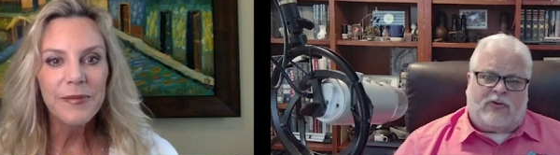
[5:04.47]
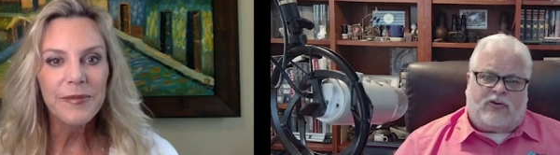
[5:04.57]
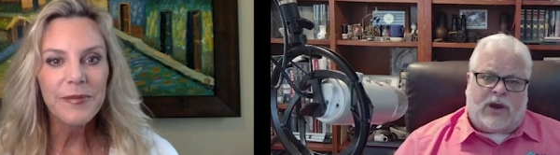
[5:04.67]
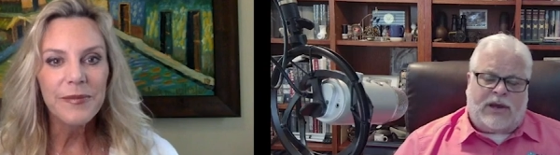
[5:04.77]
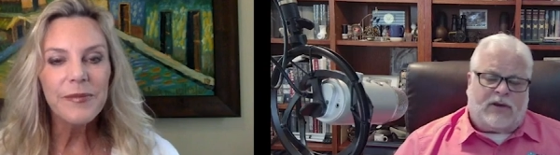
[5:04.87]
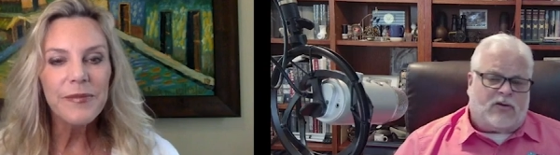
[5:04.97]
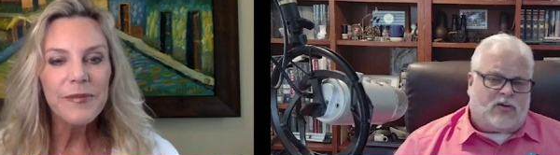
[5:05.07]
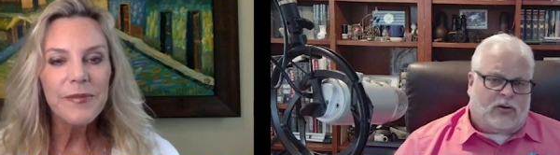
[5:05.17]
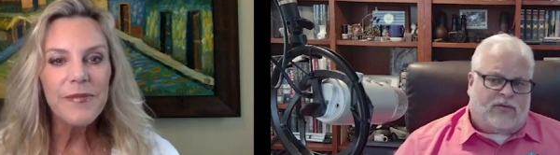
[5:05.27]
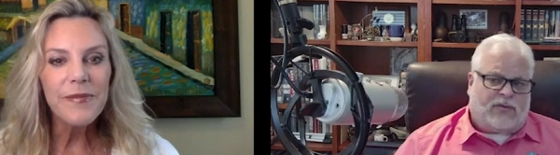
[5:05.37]
Speaker 1: trained and
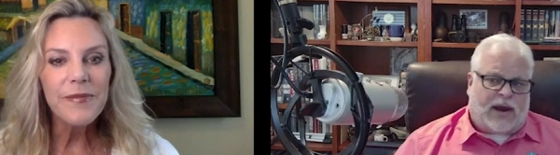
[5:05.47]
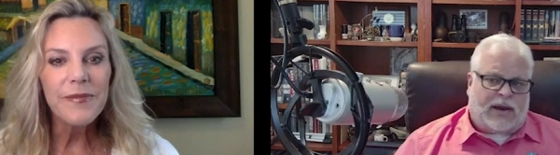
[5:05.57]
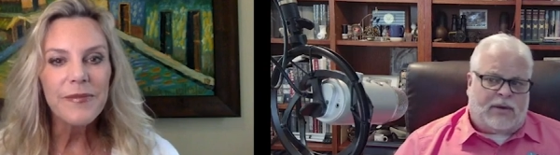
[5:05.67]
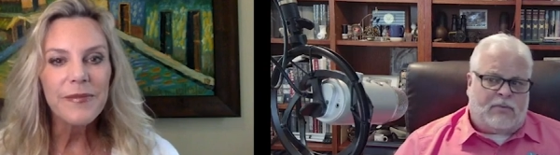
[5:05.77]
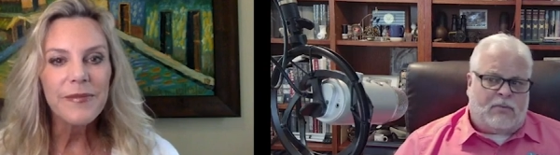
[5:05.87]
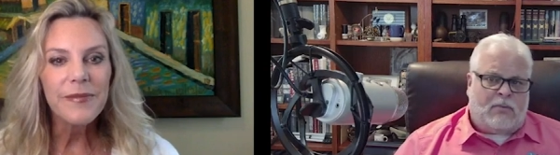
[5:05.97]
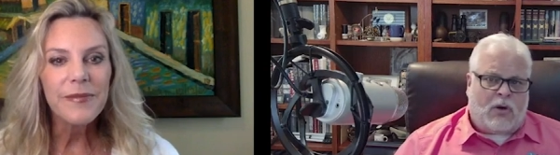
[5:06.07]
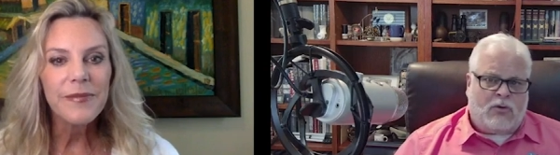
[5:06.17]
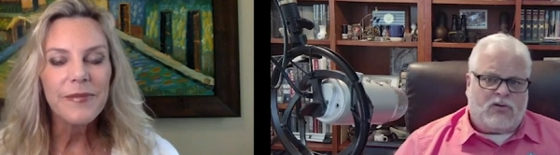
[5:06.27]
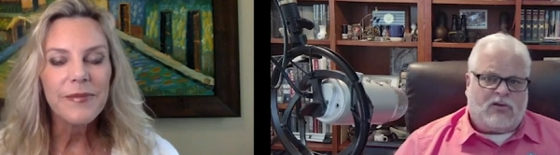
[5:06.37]
certified in
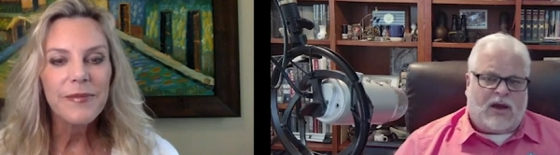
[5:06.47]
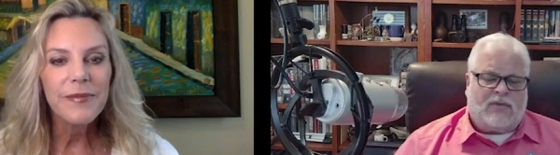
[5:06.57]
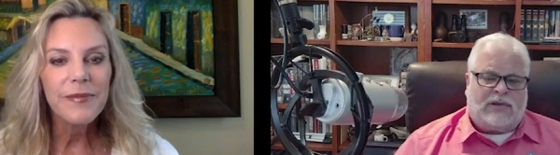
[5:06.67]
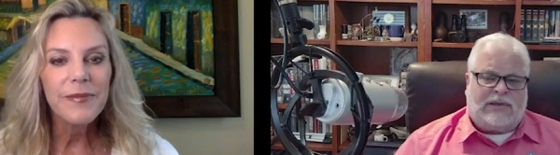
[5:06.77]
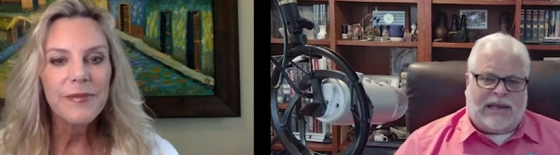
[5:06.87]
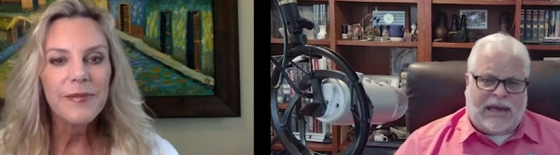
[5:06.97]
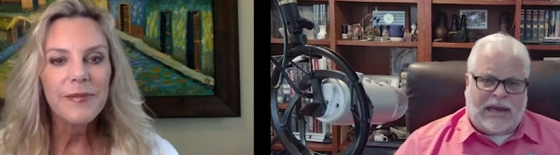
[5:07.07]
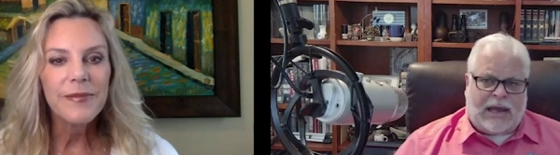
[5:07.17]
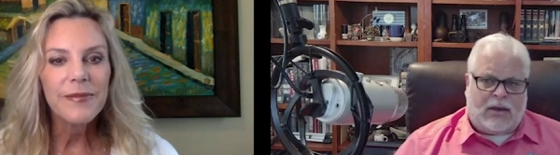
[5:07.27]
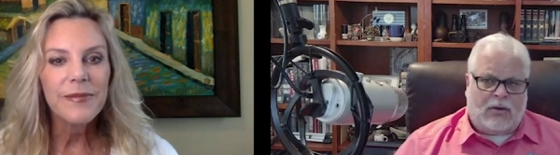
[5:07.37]
most of the
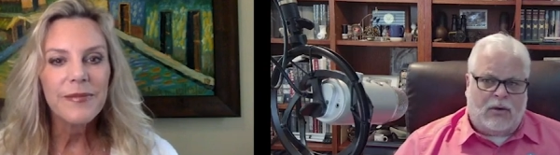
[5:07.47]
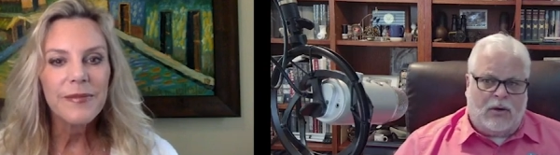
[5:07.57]
leading